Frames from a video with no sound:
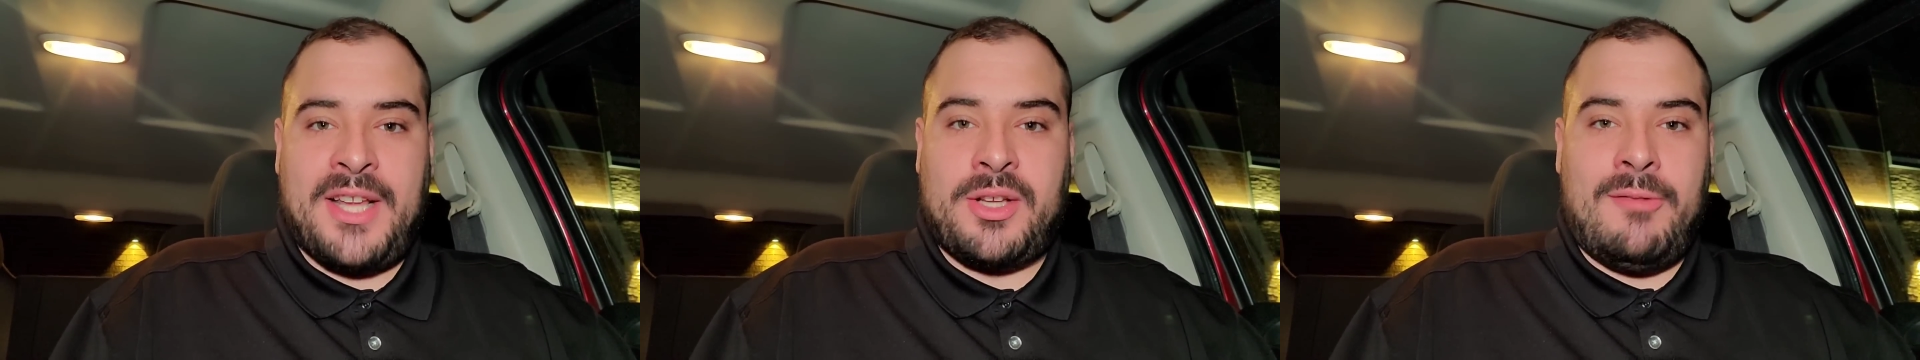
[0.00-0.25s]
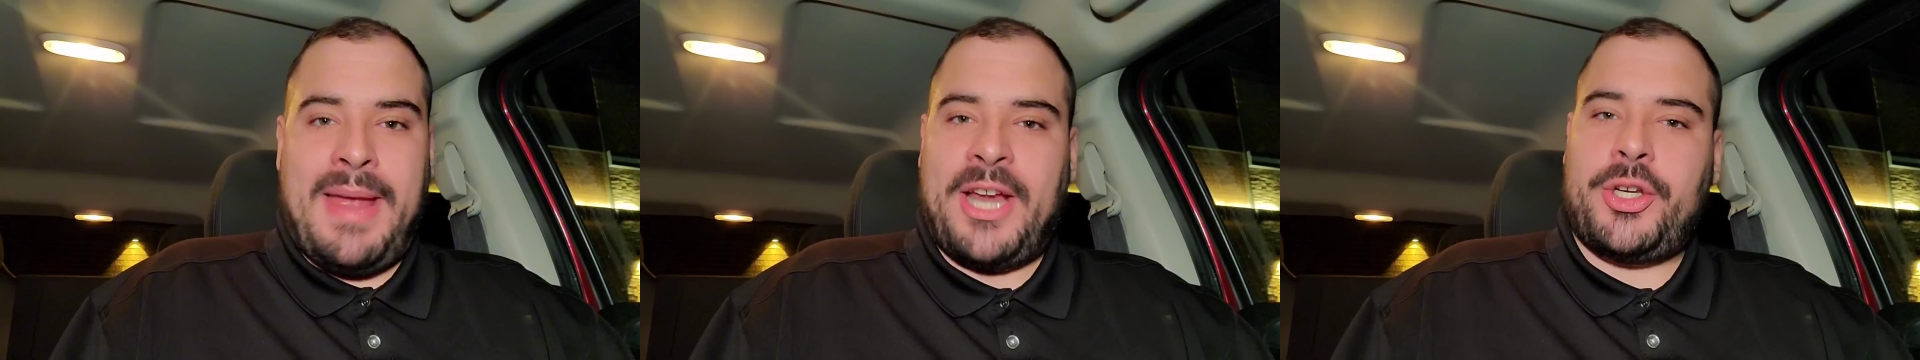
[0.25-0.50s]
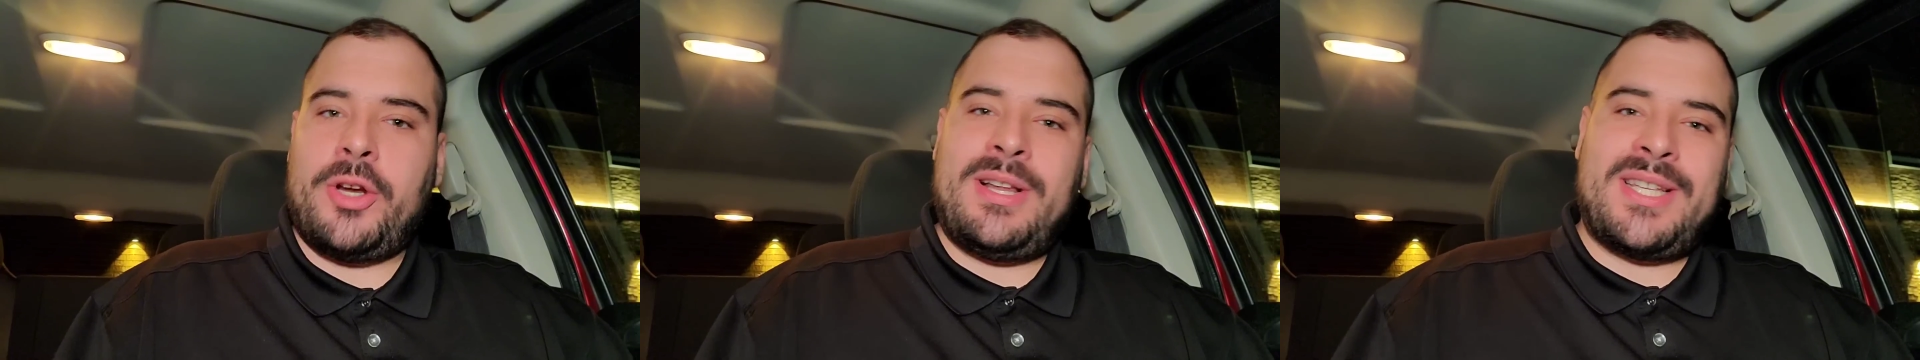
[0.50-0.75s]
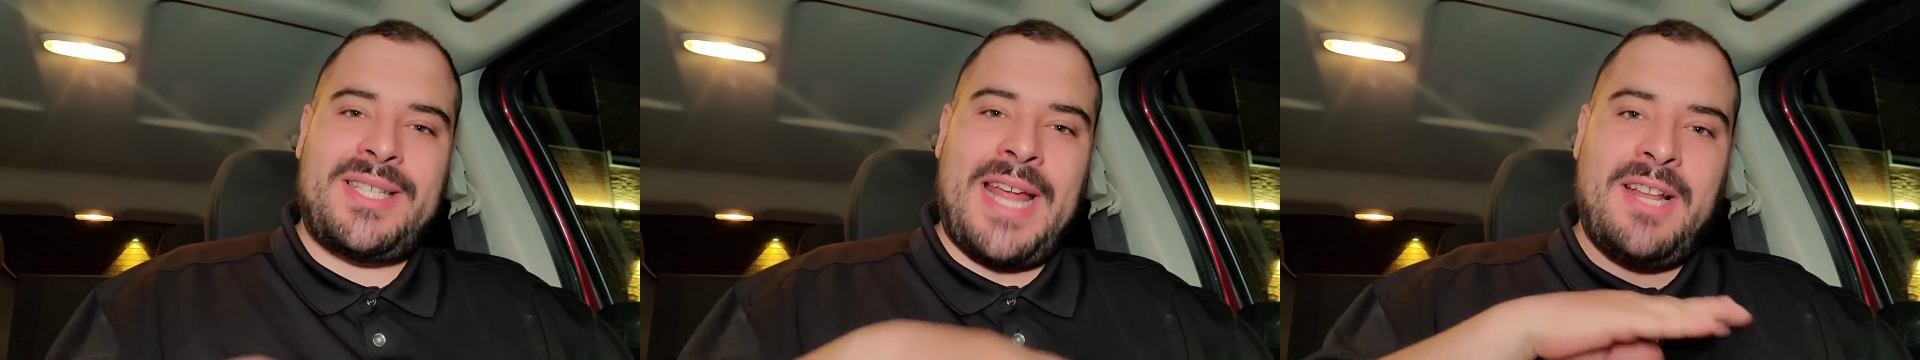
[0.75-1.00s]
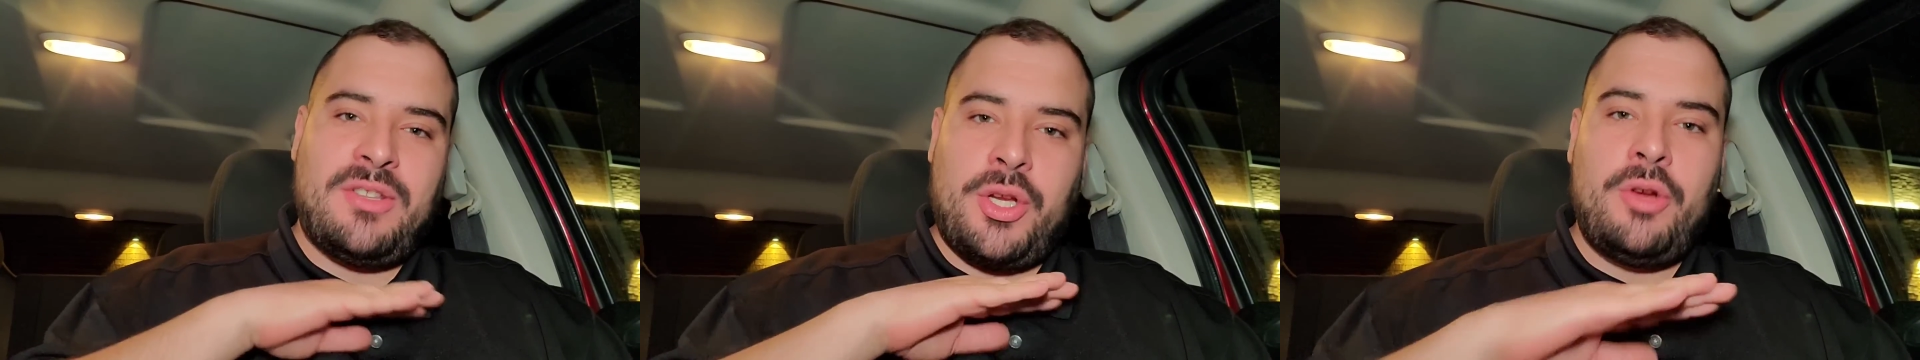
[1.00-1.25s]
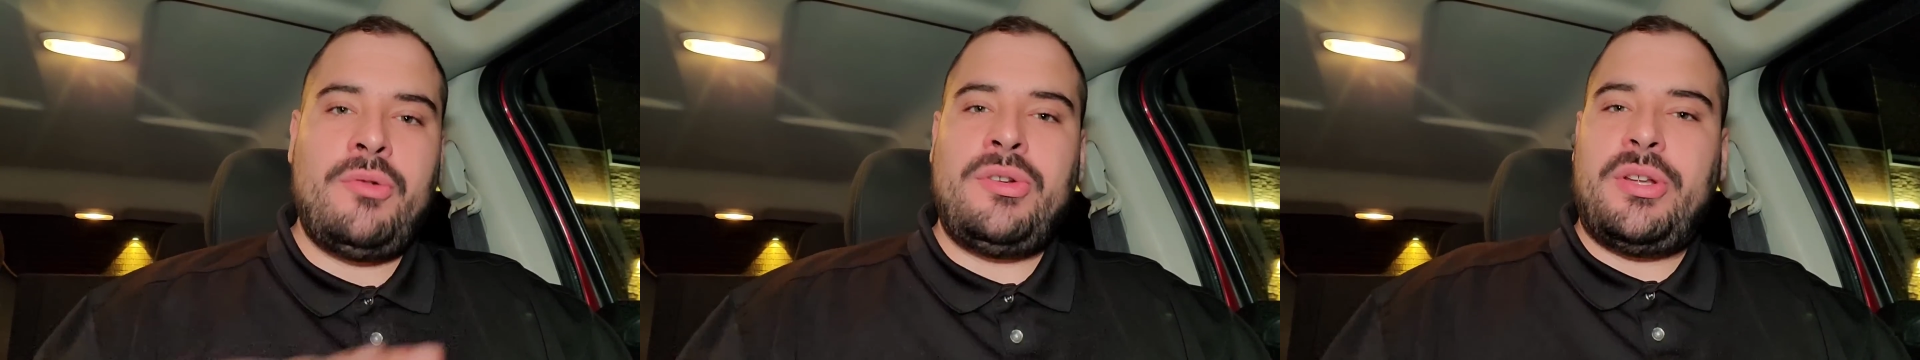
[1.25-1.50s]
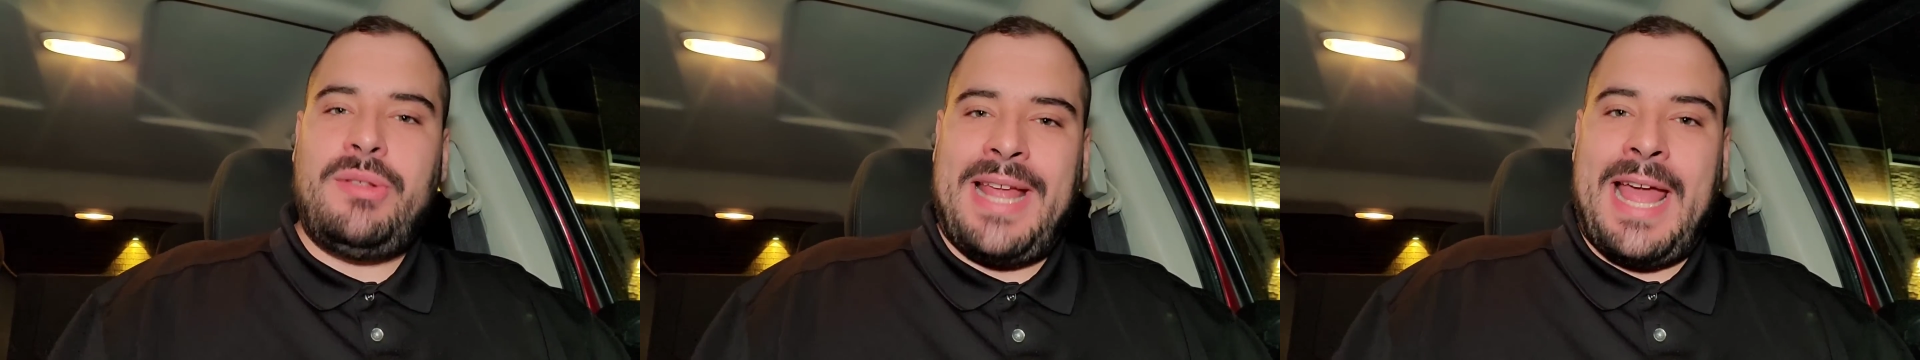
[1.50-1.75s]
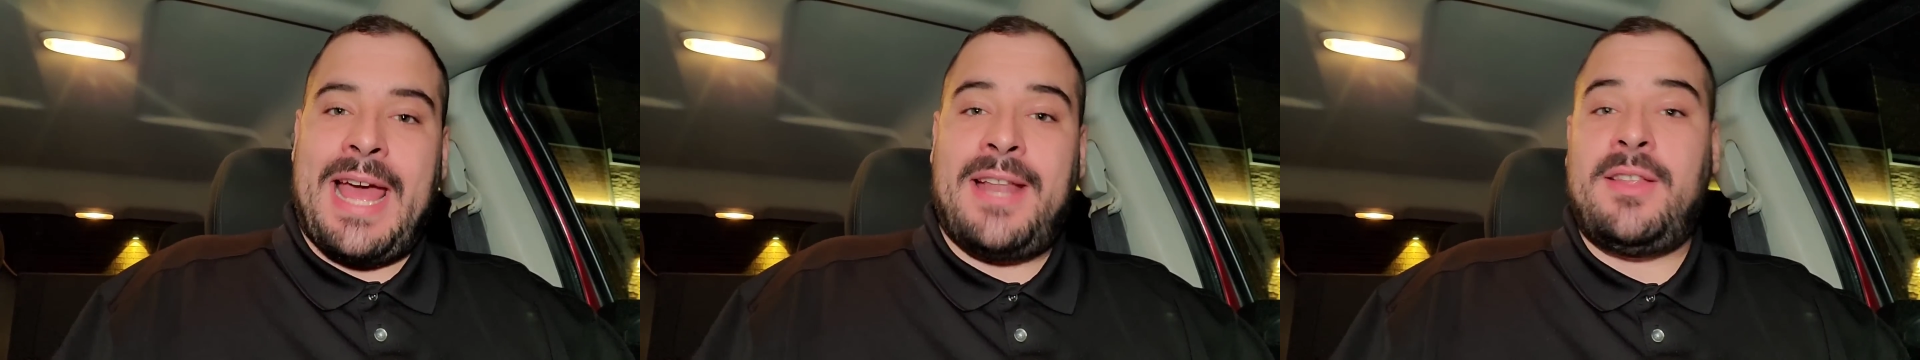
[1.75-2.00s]
so make sure to stay tuned to
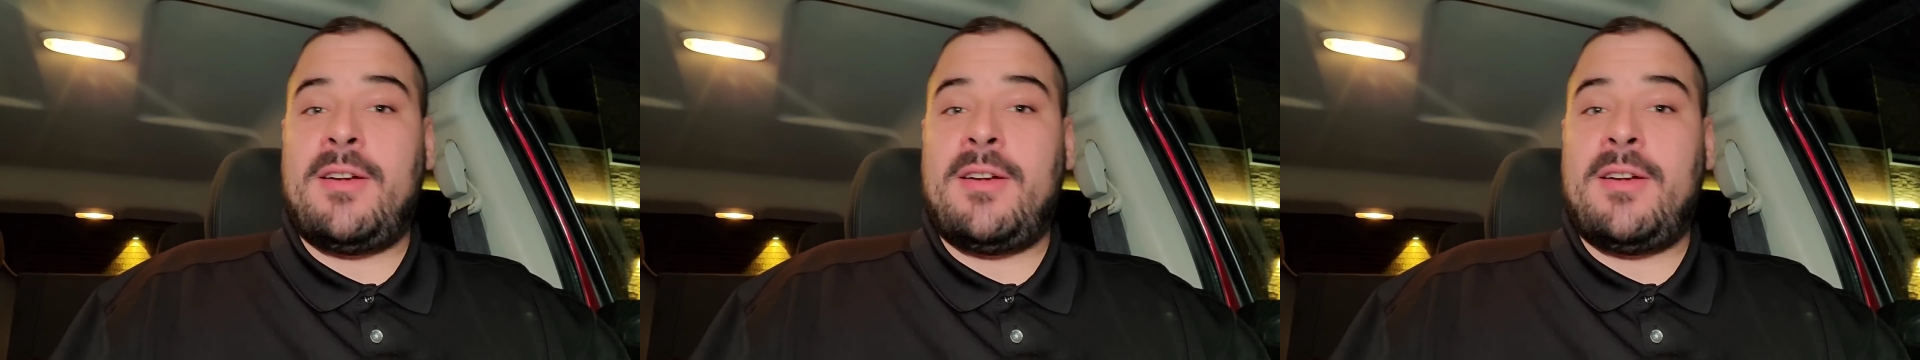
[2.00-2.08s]
the end.